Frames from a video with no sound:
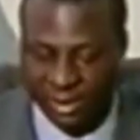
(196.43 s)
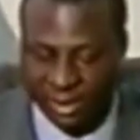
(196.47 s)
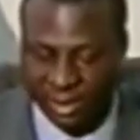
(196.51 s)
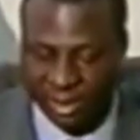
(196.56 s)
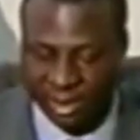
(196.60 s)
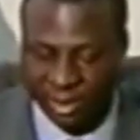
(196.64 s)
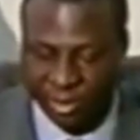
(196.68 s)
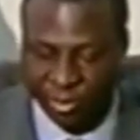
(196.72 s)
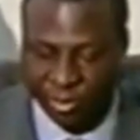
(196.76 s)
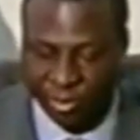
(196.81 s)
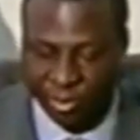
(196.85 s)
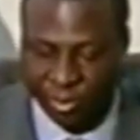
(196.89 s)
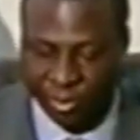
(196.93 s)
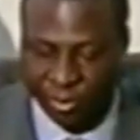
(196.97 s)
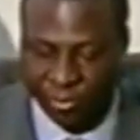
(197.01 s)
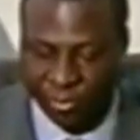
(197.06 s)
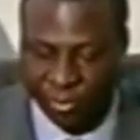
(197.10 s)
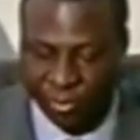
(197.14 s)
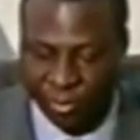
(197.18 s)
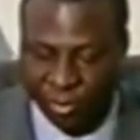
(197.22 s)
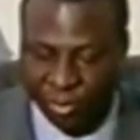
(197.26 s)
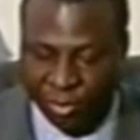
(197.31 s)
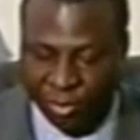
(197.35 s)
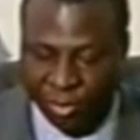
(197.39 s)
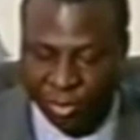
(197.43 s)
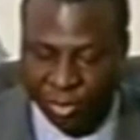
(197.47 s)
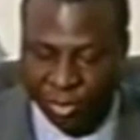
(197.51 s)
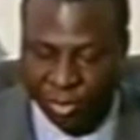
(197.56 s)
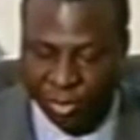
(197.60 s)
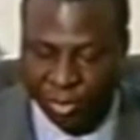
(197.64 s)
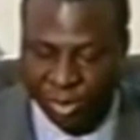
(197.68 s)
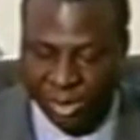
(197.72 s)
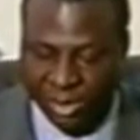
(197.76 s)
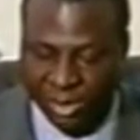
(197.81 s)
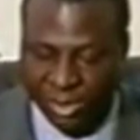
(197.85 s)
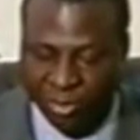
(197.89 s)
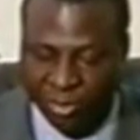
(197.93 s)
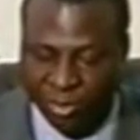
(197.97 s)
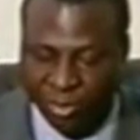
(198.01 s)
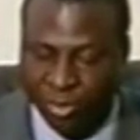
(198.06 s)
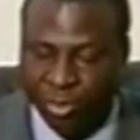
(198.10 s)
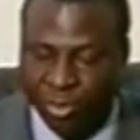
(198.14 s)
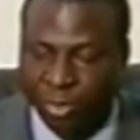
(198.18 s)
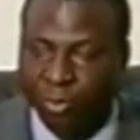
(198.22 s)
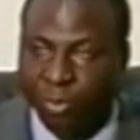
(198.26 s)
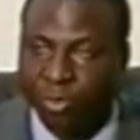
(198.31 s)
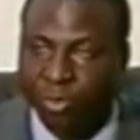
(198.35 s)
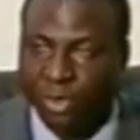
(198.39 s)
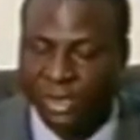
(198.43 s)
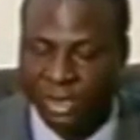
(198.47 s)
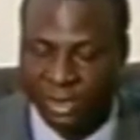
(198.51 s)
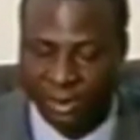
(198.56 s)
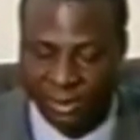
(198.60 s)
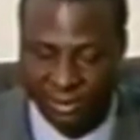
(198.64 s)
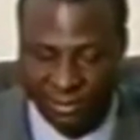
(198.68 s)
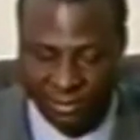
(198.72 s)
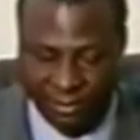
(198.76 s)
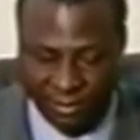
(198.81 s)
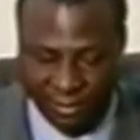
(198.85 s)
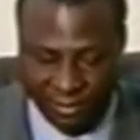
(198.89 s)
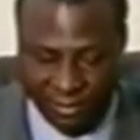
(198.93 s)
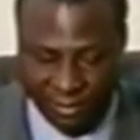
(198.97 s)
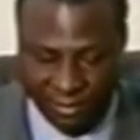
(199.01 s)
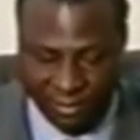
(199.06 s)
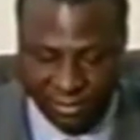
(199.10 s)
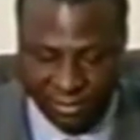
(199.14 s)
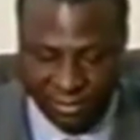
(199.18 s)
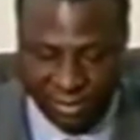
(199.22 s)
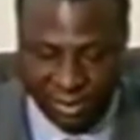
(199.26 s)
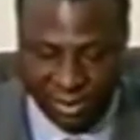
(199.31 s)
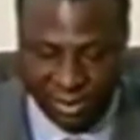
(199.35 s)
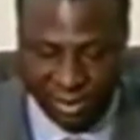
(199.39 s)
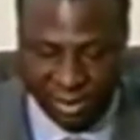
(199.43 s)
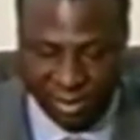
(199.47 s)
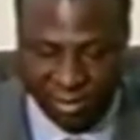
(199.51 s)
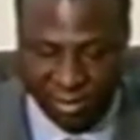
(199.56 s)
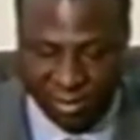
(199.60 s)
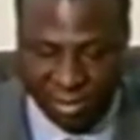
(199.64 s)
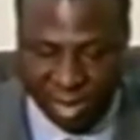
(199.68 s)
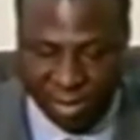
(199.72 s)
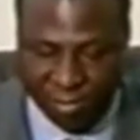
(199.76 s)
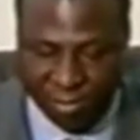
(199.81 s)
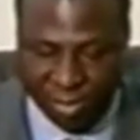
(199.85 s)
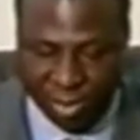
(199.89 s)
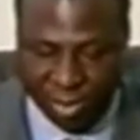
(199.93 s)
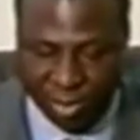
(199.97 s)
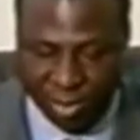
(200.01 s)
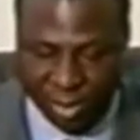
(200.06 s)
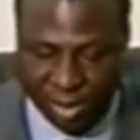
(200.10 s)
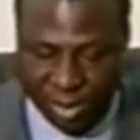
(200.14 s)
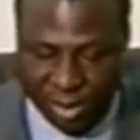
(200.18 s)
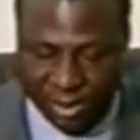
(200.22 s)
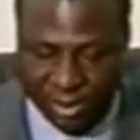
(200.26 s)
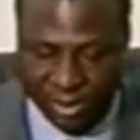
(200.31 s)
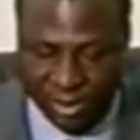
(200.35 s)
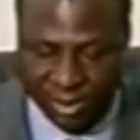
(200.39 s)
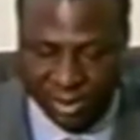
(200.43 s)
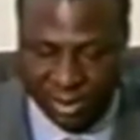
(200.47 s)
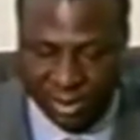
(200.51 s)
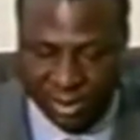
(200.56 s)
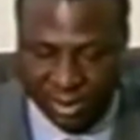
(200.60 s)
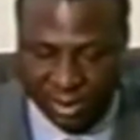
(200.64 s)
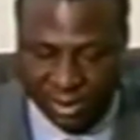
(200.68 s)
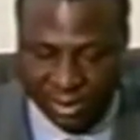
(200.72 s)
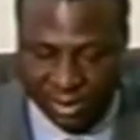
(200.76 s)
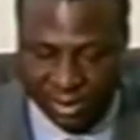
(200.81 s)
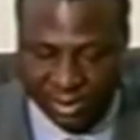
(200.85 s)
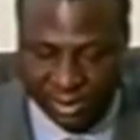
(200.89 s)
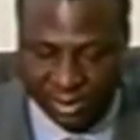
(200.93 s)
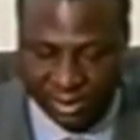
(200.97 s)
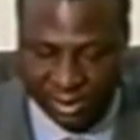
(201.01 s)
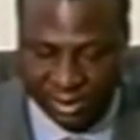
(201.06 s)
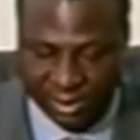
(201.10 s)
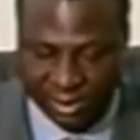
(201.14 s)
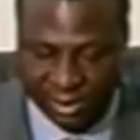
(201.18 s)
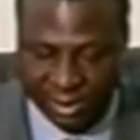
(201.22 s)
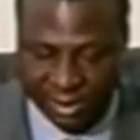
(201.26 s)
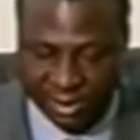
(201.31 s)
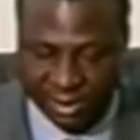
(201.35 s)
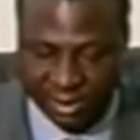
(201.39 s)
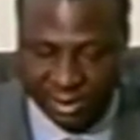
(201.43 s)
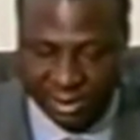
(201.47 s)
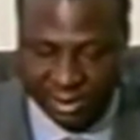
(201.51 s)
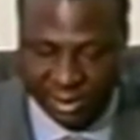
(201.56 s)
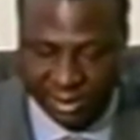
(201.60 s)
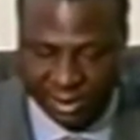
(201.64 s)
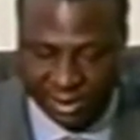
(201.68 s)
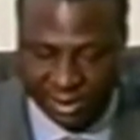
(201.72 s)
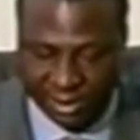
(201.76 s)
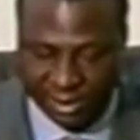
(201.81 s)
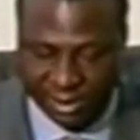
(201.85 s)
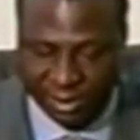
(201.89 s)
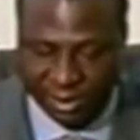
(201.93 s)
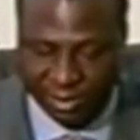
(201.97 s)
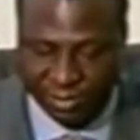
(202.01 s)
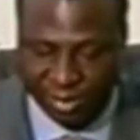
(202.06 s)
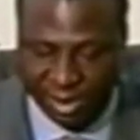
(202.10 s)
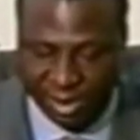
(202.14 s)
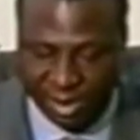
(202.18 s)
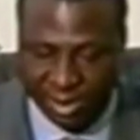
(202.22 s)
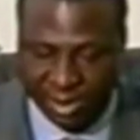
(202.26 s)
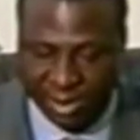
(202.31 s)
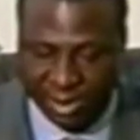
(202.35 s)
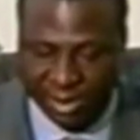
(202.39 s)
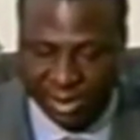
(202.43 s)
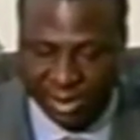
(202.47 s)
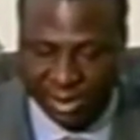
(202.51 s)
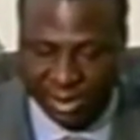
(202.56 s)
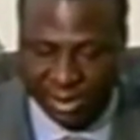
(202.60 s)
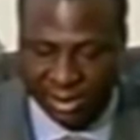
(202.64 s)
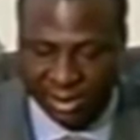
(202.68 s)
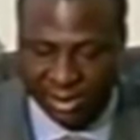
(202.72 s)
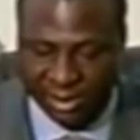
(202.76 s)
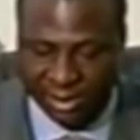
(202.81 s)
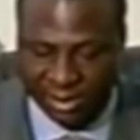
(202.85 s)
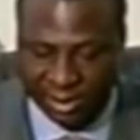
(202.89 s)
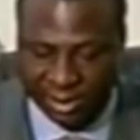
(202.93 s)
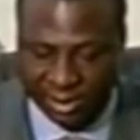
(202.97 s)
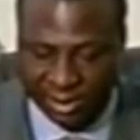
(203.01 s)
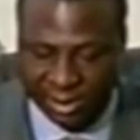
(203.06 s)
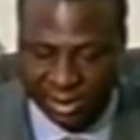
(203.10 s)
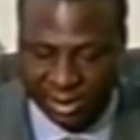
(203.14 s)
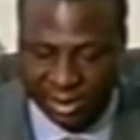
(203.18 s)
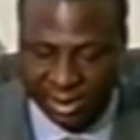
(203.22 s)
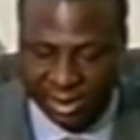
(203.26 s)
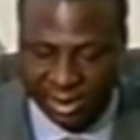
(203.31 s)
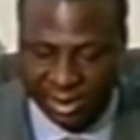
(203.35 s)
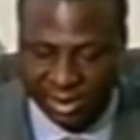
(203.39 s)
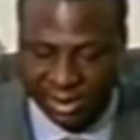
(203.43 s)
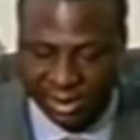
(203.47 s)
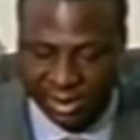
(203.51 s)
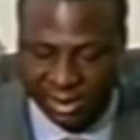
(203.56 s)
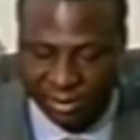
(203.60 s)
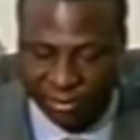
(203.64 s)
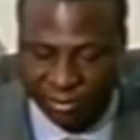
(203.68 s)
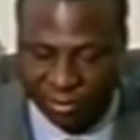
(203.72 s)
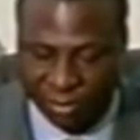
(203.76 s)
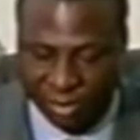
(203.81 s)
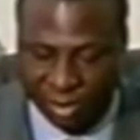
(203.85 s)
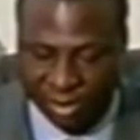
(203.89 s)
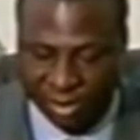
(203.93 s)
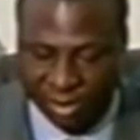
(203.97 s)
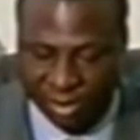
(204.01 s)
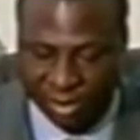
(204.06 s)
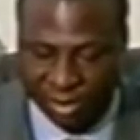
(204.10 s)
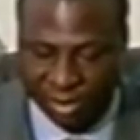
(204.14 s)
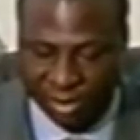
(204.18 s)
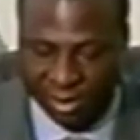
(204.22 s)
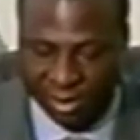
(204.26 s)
In October 2000, he ran for president against Laurent Gbagbo, the only candidate he had allowed to